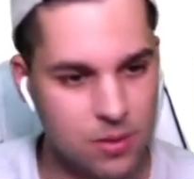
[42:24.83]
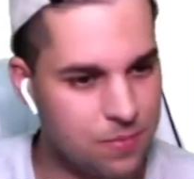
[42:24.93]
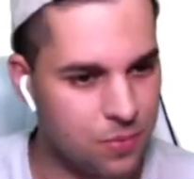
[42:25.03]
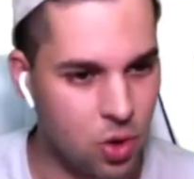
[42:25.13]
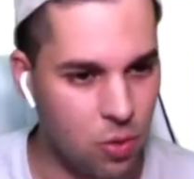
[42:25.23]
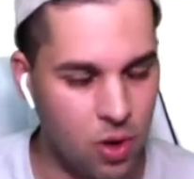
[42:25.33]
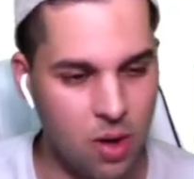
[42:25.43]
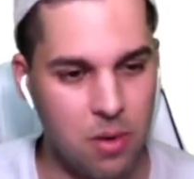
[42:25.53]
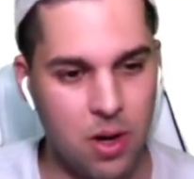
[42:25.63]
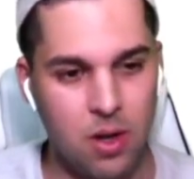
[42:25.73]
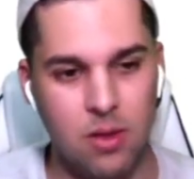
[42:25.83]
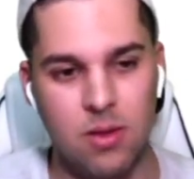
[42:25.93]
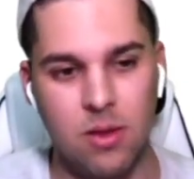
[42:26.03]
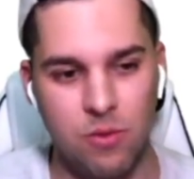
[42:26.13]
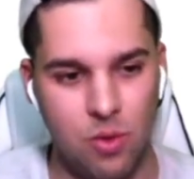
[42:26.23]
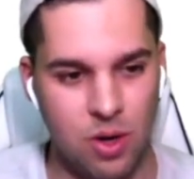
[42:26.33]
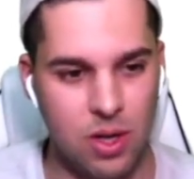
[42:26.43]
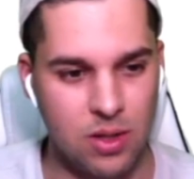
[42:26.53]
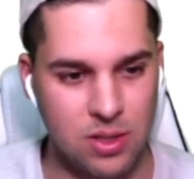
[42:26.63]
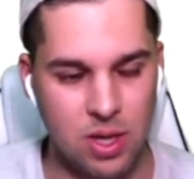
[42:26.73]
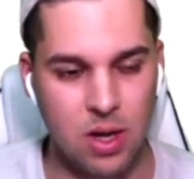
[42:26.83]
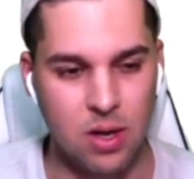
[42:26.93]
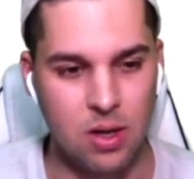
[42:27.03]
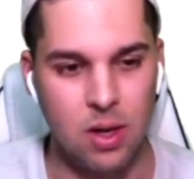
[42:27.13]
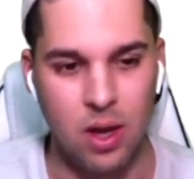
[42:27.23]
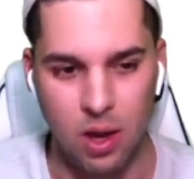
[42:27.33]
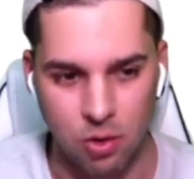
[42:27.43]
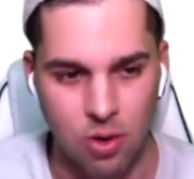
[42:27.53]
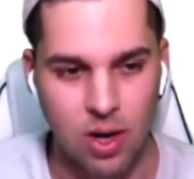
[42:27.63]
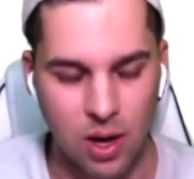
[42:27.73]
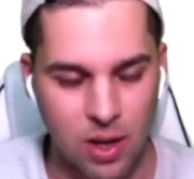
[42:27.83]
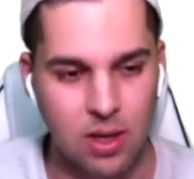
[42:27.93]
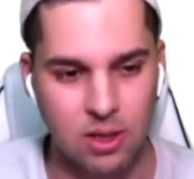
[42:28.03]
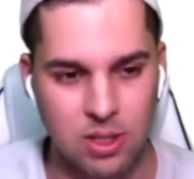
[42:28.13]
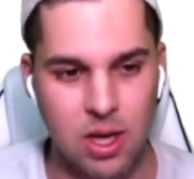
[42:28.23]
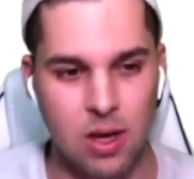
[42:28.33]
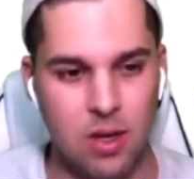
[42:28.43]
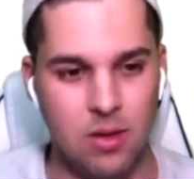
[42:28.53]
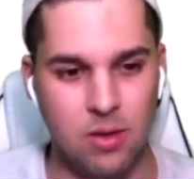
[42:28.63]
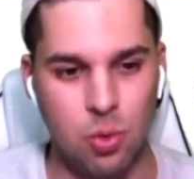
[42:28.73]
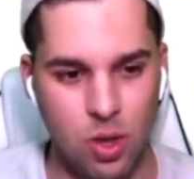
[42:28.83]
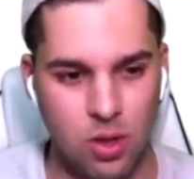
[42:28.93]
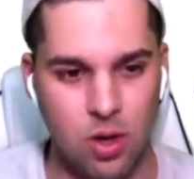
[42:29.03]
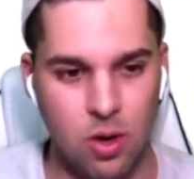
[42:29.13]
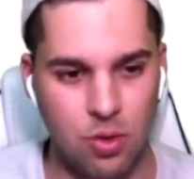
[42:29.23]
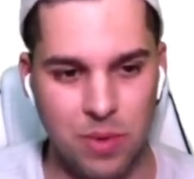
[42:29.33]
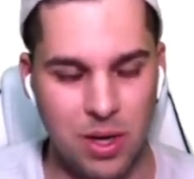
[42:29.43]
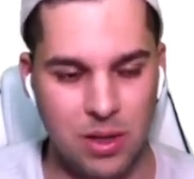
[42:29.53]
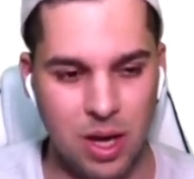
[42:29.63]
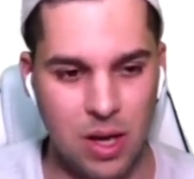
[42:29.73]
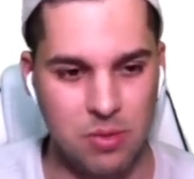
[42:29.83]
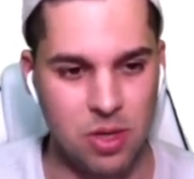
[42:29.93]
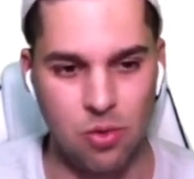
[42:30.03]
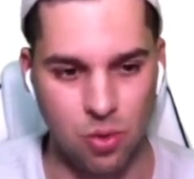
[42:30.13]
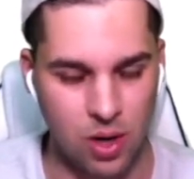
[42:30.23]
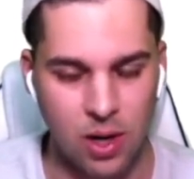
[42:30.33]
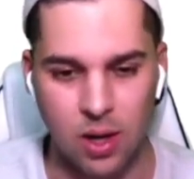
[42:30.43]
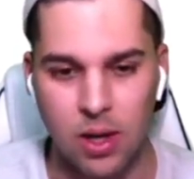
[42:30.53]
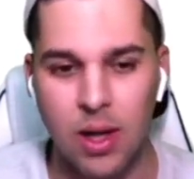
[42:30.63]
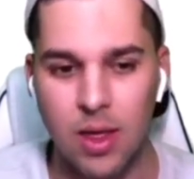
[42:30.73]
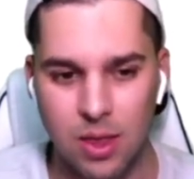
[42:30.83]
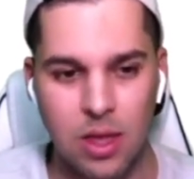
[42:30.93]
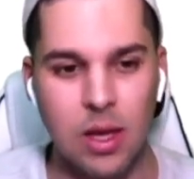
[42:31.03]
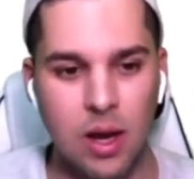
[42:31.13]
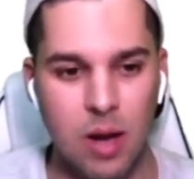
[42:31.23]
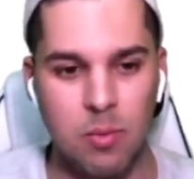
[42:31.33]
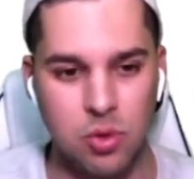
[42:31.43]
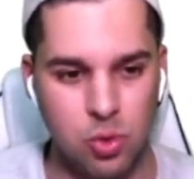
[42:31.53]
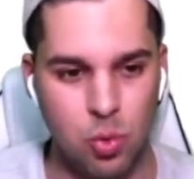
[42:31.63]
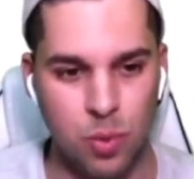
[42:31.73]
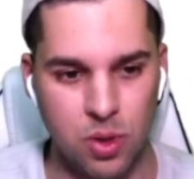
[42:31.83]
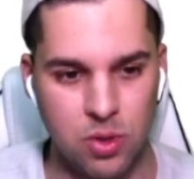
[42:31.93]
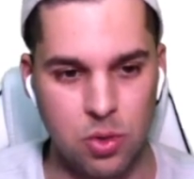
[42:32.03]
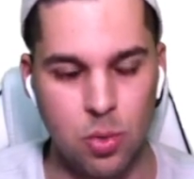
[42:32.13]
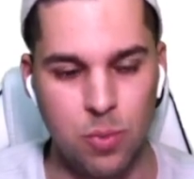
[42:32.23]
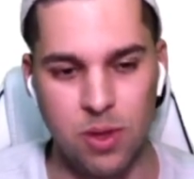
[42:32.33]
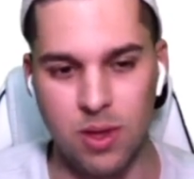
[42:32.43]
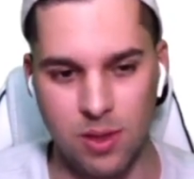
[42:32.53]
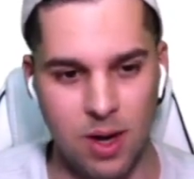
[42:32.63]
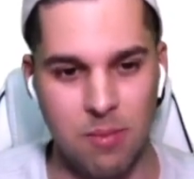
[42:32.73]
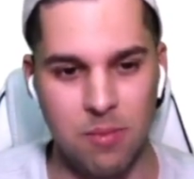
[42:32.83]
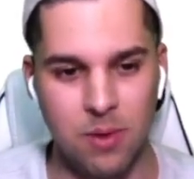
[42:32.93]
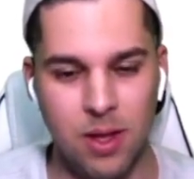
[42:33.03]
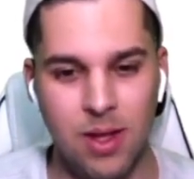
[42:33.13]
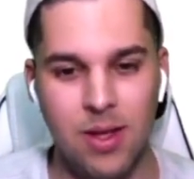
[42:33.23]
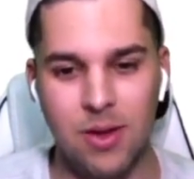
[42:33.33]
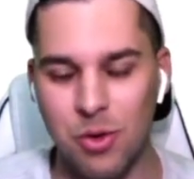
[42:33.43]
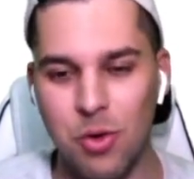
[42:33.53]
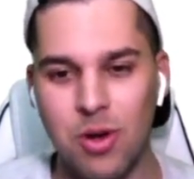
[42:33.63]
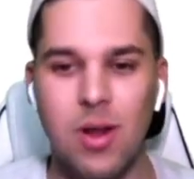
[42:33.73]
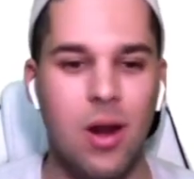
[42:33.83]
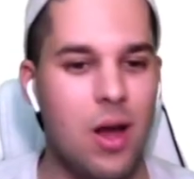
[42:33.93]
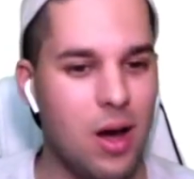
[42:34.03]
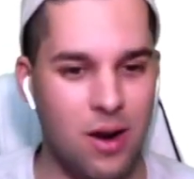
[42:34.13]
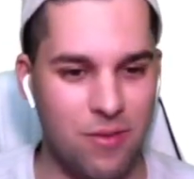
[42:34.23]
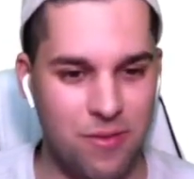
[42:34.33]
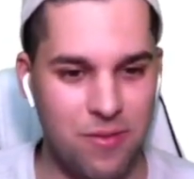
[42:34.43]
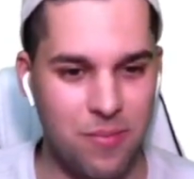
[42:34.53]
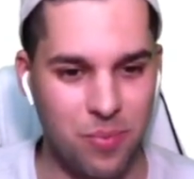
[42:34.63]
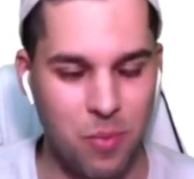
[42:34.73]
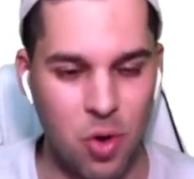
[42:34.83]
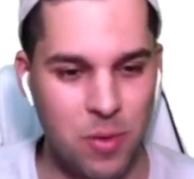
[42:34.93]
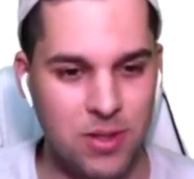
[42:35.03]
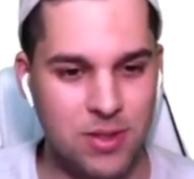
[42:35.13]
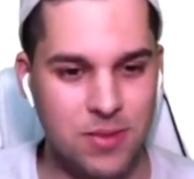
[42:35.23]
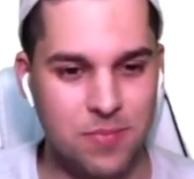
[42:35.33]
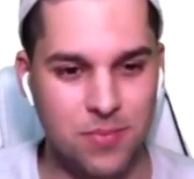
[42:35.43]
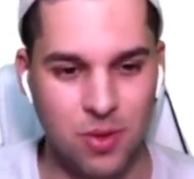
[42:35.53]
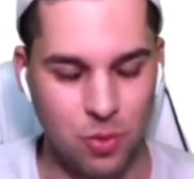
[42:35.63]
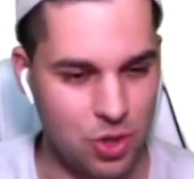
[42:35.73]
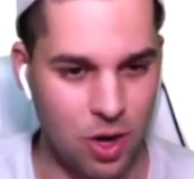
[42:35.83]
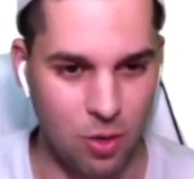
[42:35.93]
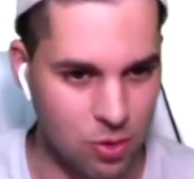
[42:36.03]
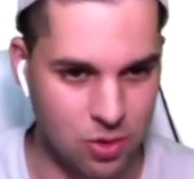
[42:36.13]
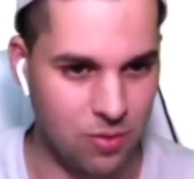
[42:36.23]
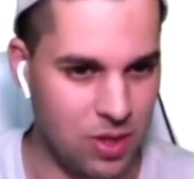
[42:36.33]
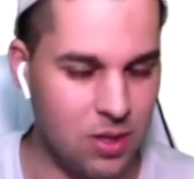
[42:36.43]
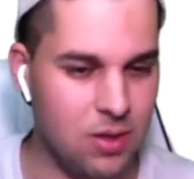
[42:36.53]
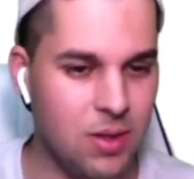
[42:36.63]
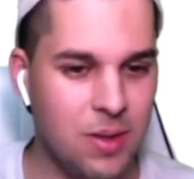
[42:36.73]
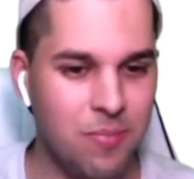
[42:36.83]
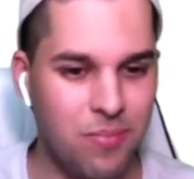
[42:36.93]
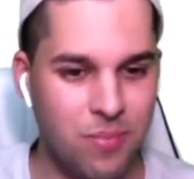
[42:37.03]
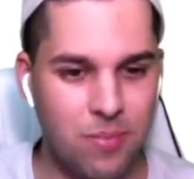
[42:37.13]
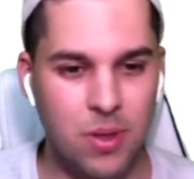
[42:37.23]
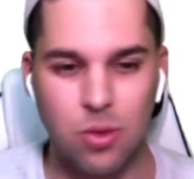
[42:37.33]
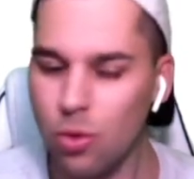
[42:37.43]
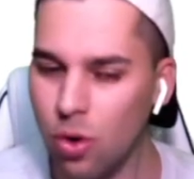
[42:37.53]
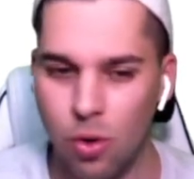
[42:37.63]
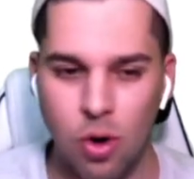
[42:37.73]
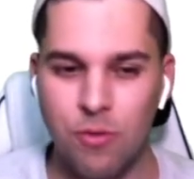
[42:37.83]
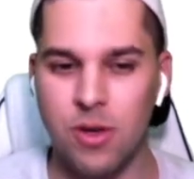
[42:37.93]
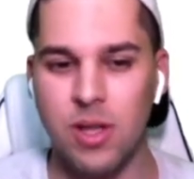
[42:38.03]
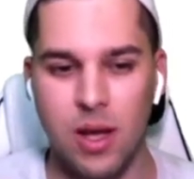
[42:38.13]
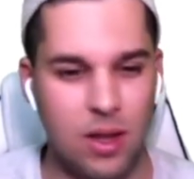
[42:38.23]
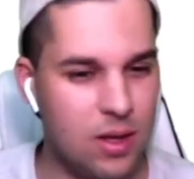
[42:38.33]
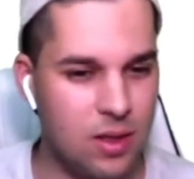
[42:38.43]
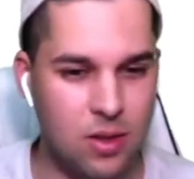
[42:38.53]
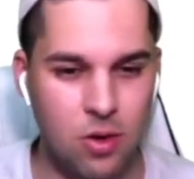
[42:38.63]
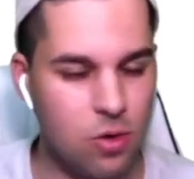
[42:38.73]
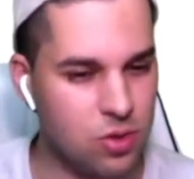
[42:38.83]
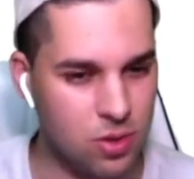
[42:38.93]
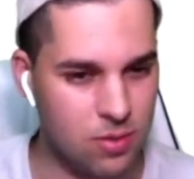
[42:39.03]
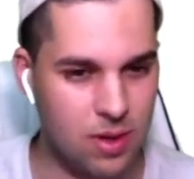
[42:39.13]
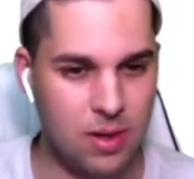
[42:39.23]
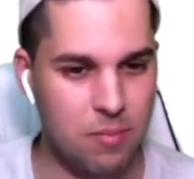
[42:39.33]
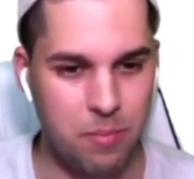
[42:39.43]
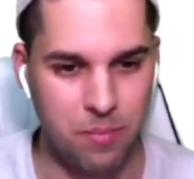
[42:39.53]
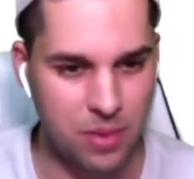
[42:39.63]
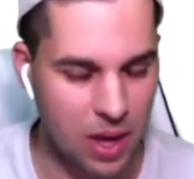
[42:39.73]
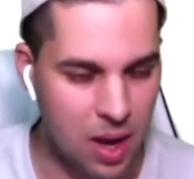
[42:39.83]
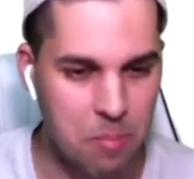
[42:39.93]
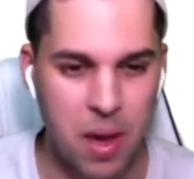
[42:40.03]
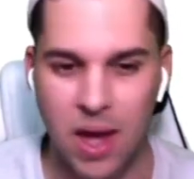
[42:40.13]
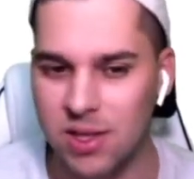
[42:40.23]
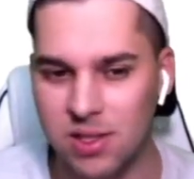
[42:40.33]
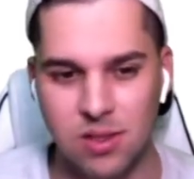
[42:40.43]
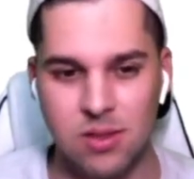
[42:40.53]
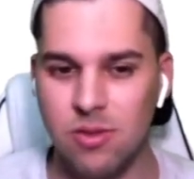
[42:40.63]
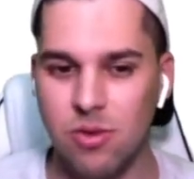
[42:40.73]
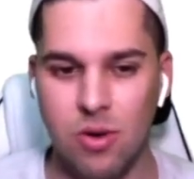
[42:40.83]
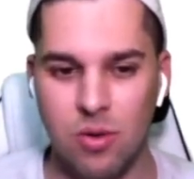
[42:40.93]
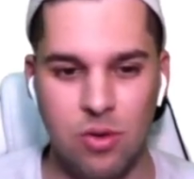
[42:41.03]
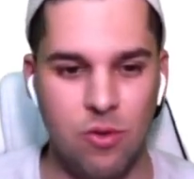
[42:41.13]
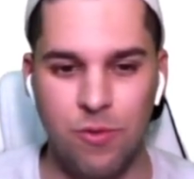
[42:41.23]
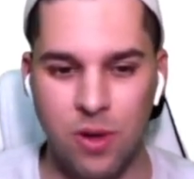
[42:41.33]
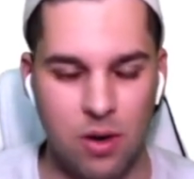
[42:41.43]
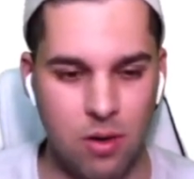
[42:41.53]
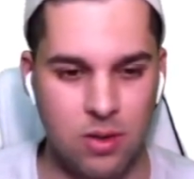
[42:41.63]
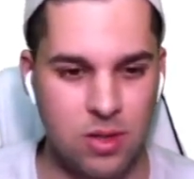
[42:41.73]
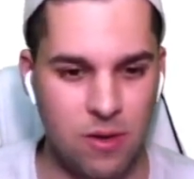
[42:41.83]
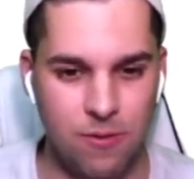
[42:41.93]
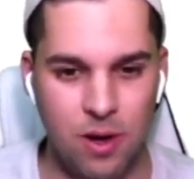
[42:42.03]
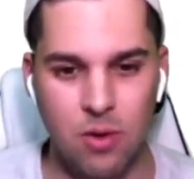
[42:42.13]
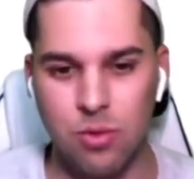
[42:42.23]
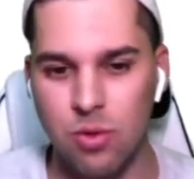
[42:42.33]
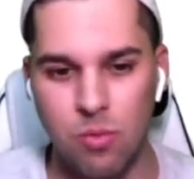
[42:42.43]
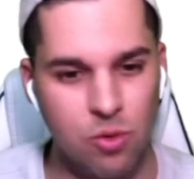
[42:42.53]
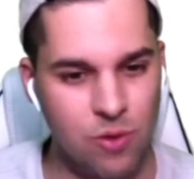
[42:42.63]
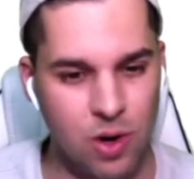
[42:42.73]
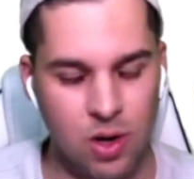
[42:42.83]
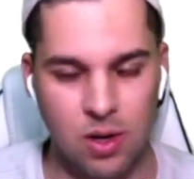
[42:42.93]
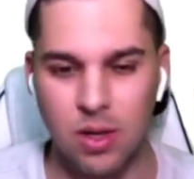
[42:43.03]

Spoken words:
Don't worry about it if you get stuck. And you're gonna get stuck in doing the code many times, and you're gonna think I'm super stupid and dumb, in a lot of moments, which I also did. But you go over that, like that goes, like time passes, you figure stuff out, you move on.